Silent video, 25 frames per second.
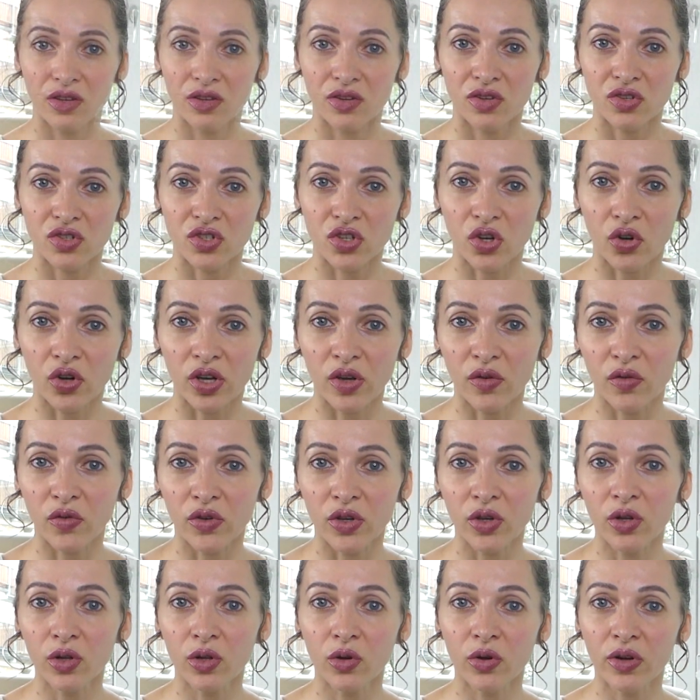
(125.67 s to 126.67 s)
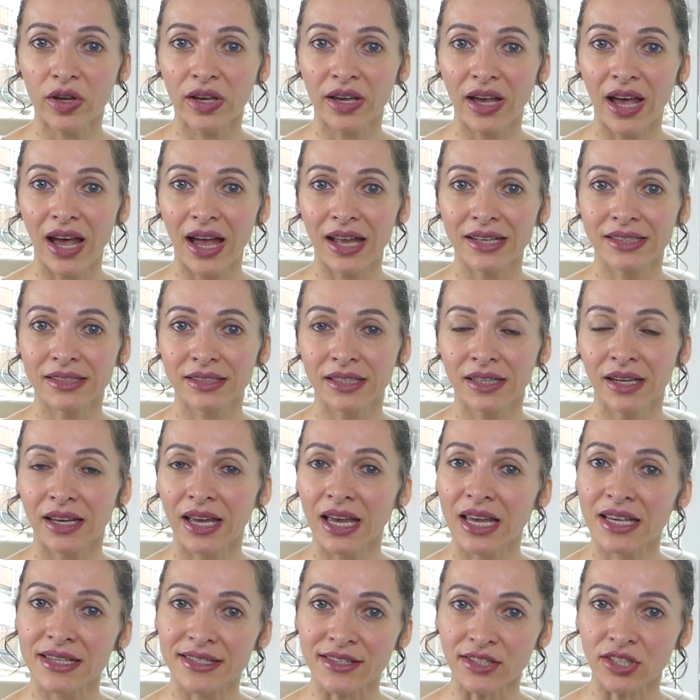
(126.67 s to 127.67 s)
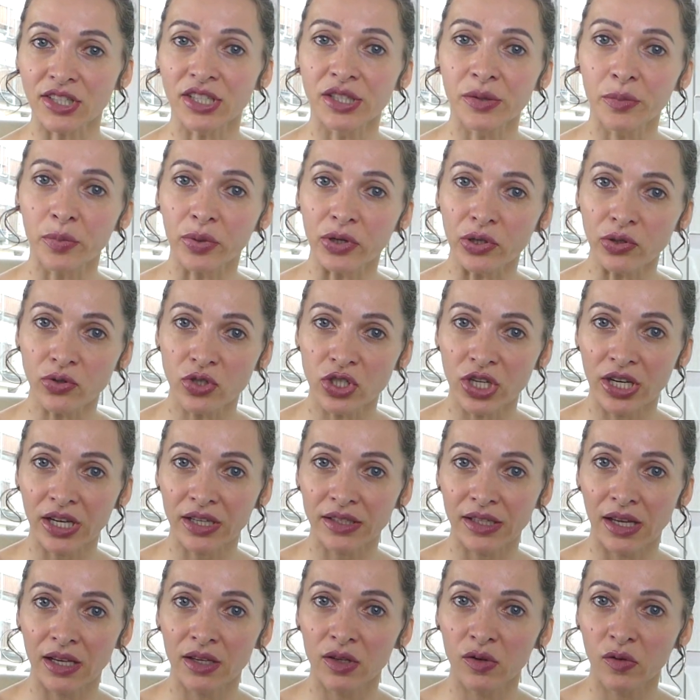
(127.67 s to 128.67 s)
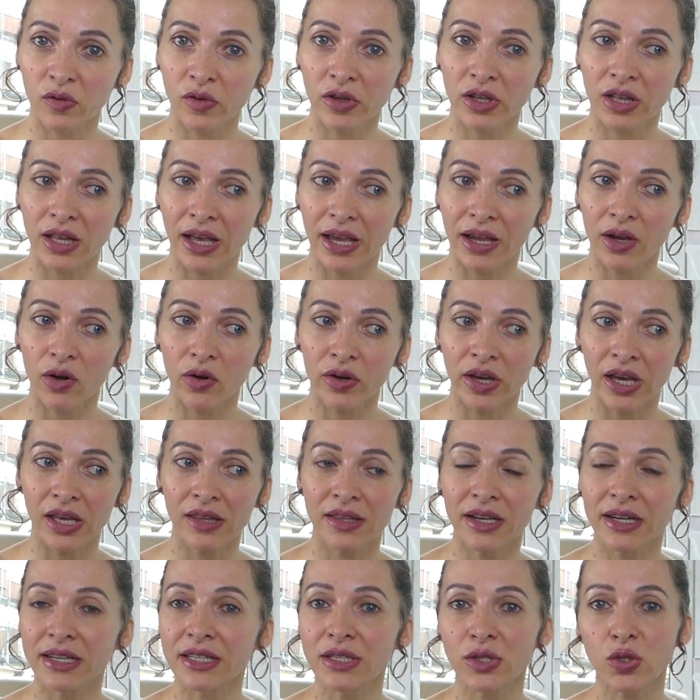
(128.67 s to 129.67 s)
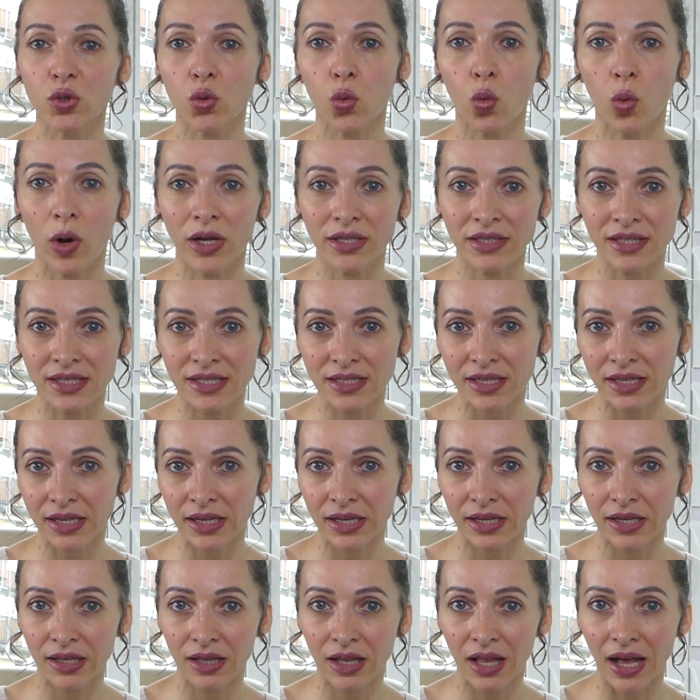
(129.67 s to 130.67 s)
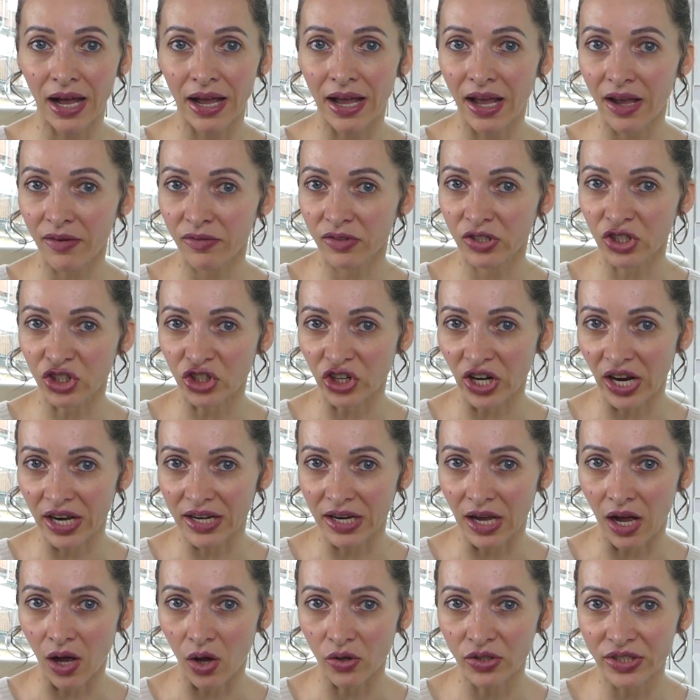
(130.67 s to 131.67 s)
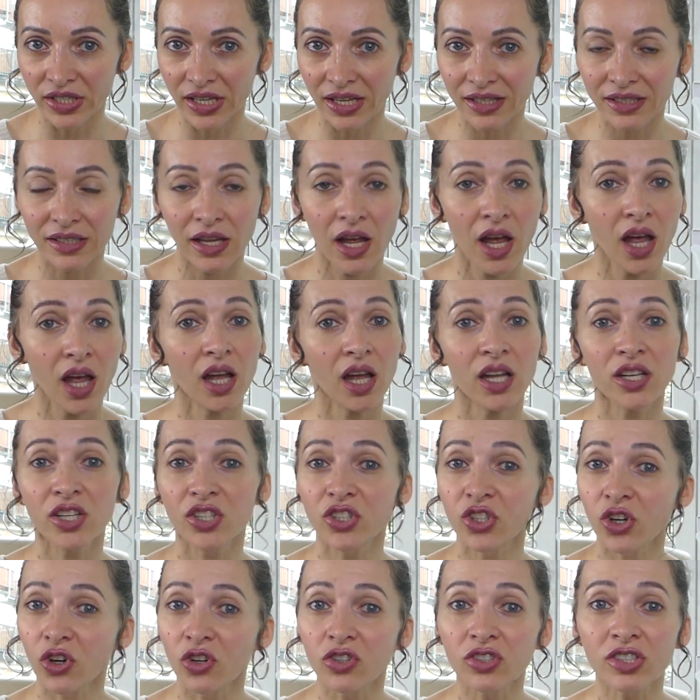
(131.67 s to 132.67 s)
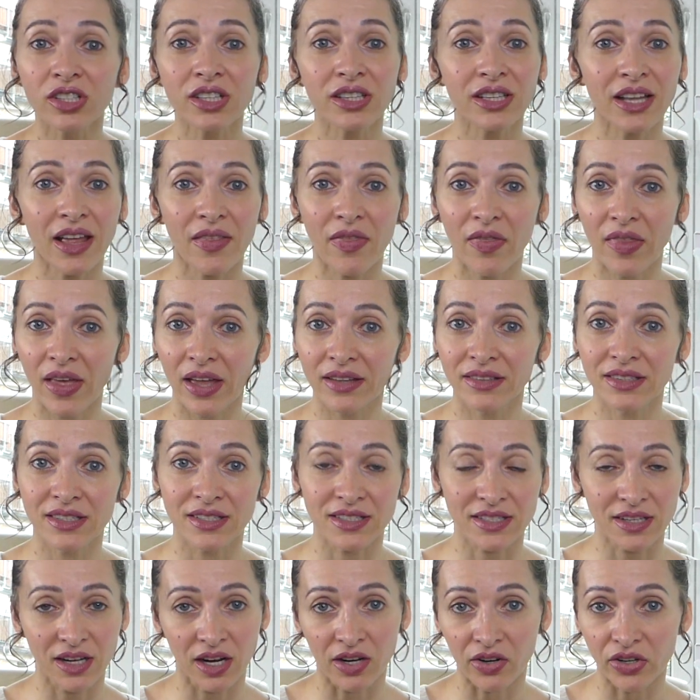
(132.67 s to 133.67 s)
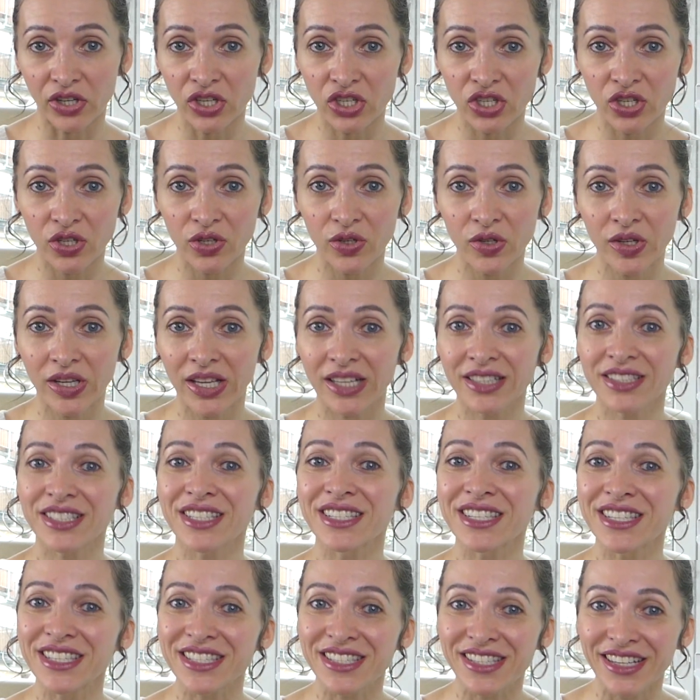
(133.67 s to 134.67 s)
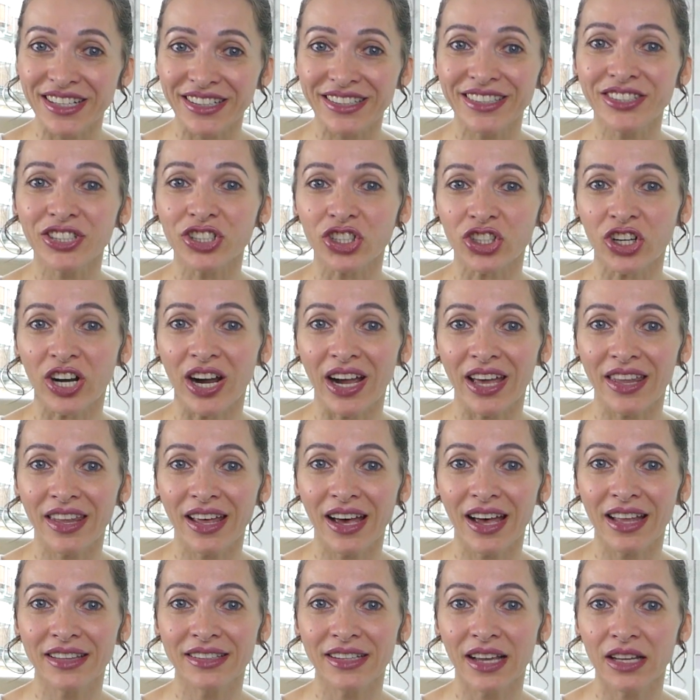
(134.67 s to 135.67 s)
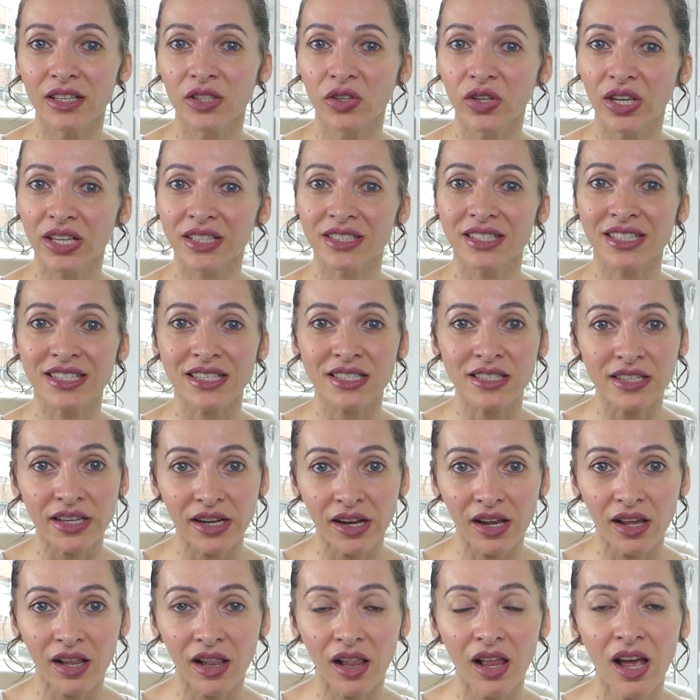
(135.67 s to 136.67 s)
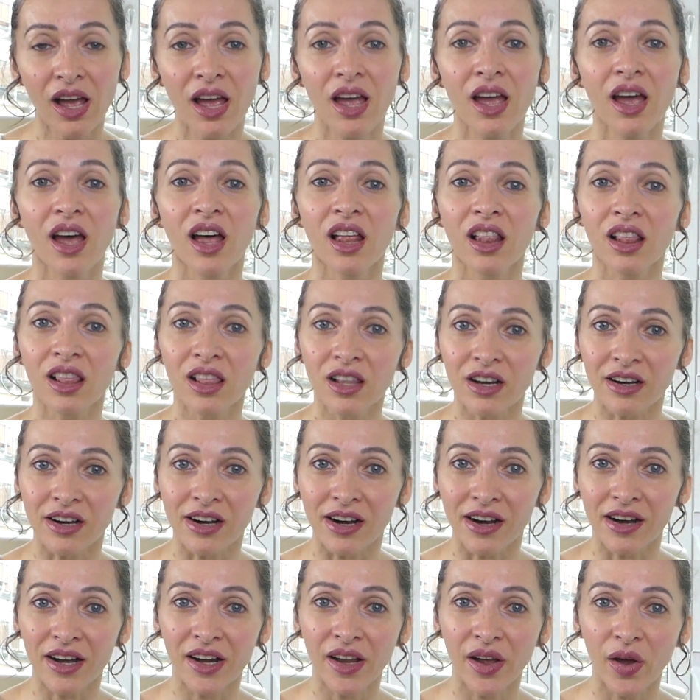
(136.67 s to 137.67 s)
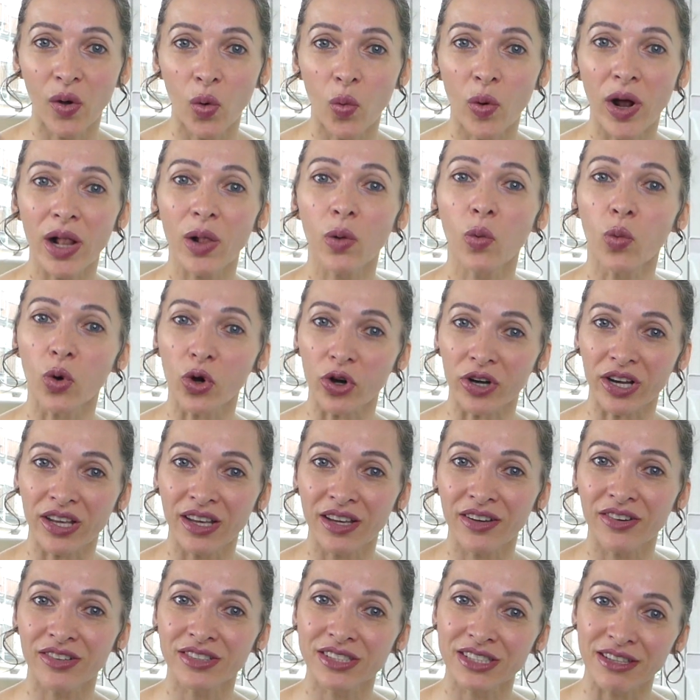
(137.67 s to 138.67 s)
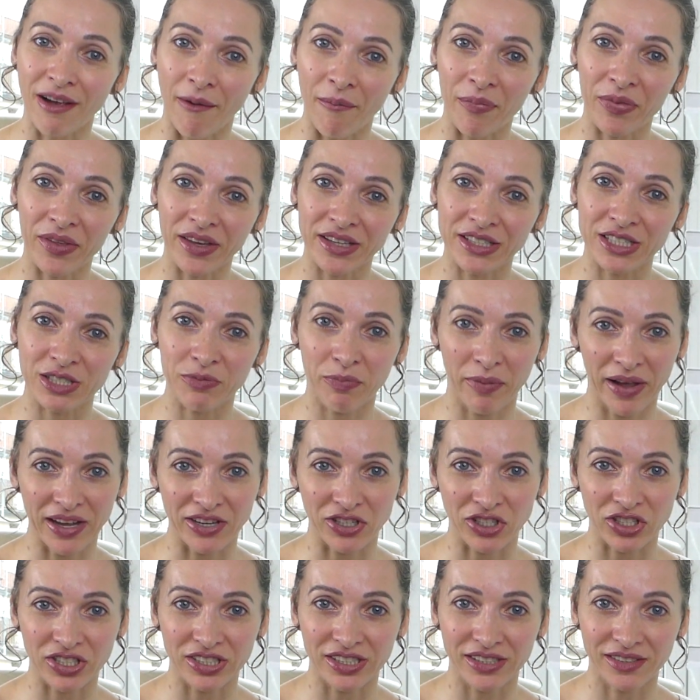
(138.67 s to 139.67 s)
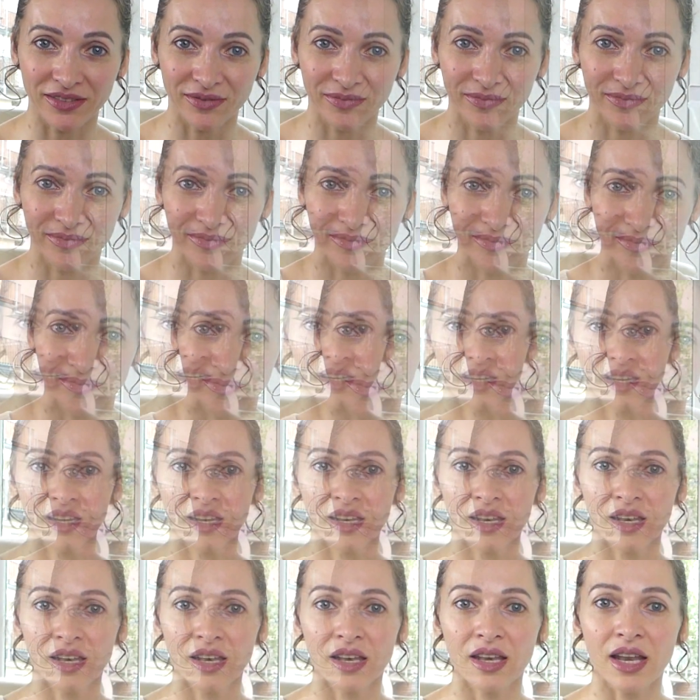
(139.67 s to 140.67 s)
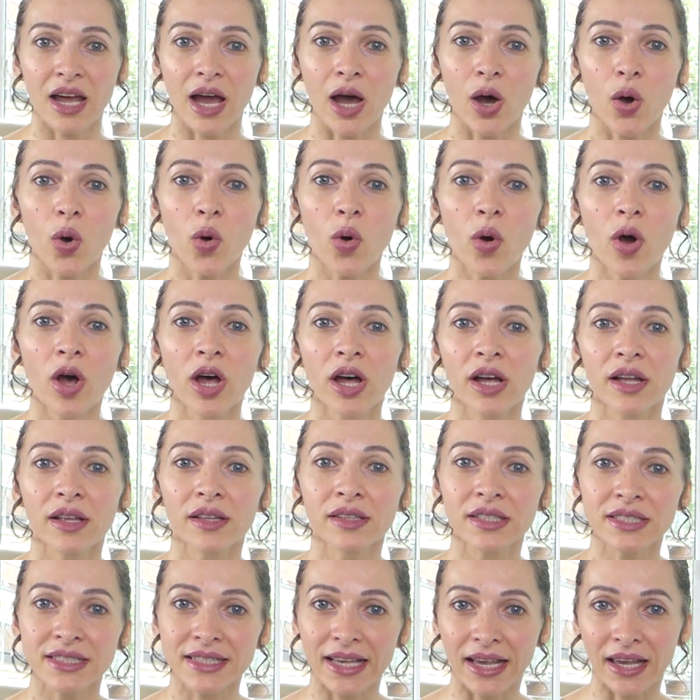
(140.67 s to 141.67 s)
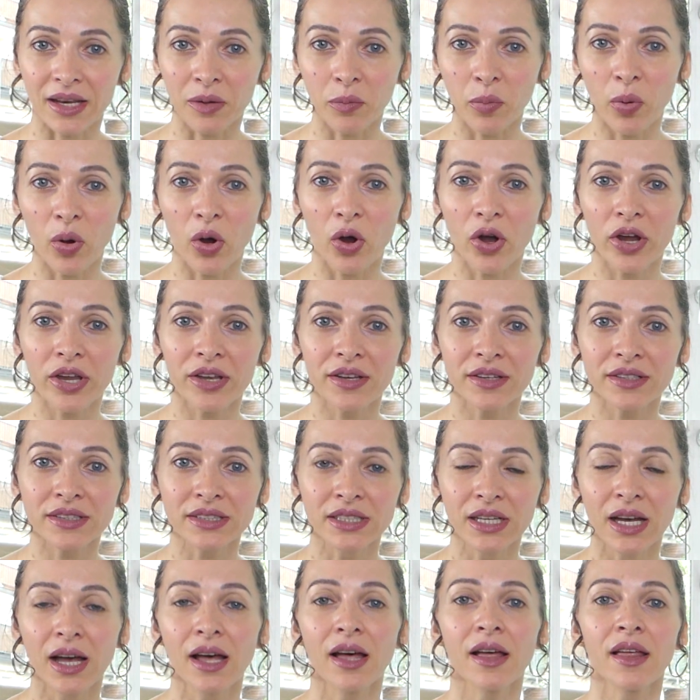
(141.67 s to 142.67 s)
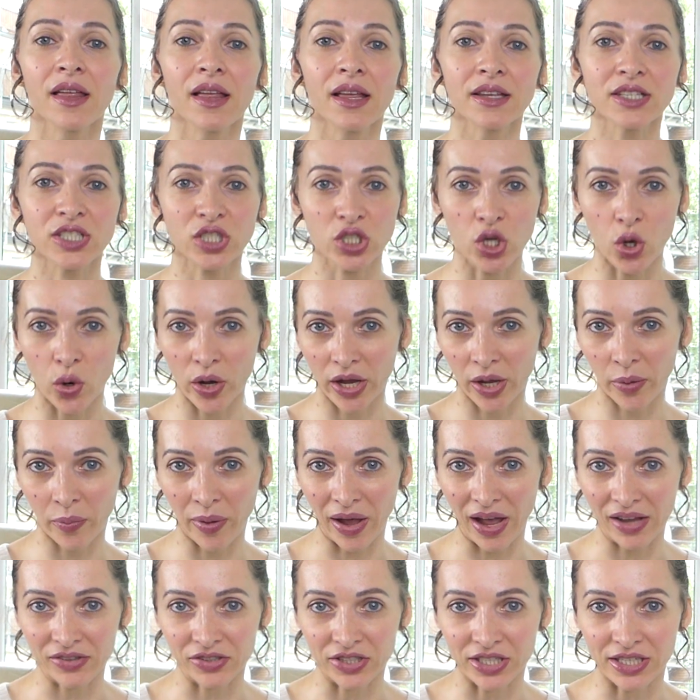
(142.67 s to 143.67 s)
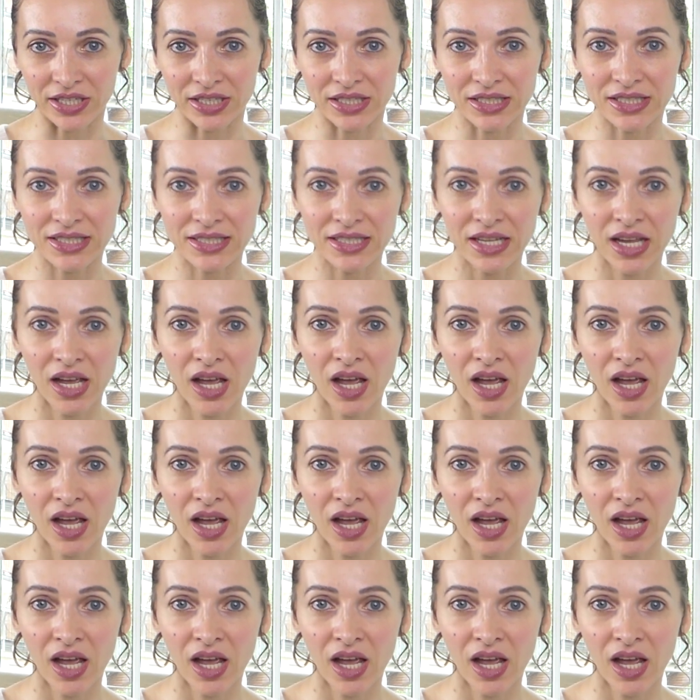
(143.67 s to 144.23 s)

So if you look at a certain project and you feel like, okay, there is one skill I haven't tried out yet, don't let that discourage you. You can still try that and you can still learn while working on something special. Now, the second point, sewing patterns.